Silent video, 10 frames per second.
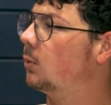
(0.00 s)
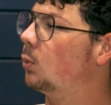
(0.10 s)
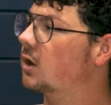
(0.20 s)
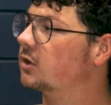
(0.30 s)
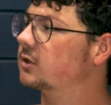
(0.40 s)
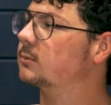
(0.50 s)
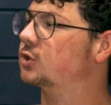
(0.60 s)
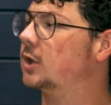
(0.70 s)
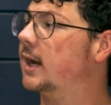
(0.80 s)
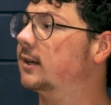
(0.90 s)
what are some
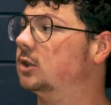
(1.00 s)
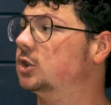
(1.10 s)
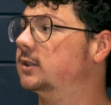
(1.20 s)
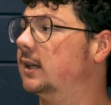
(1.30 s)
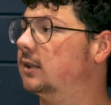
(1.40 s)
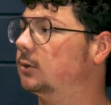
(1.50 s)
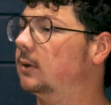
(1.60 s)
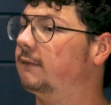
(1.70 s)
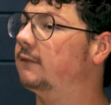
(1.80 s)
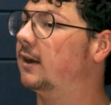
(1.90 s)
strategies that
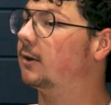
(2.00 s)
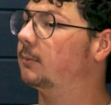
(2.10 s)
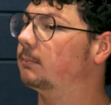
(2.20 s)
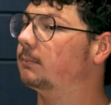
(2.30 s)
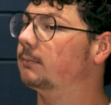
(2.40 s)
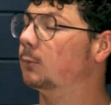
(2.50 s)
you have found